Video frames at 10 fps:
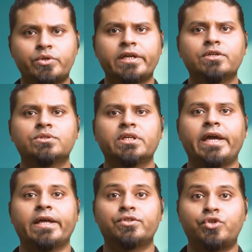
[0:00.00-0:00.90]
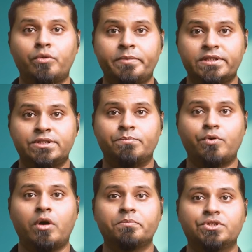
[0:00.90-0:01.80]
try using Anthropic's
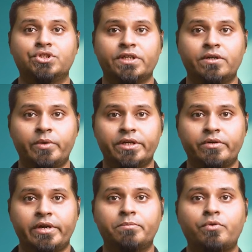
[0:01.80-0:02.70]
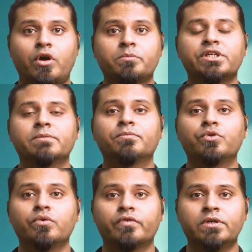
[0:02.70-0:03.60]
prompt generator and prompt
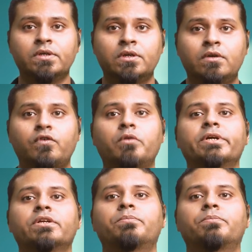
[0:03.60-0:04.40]
improver for better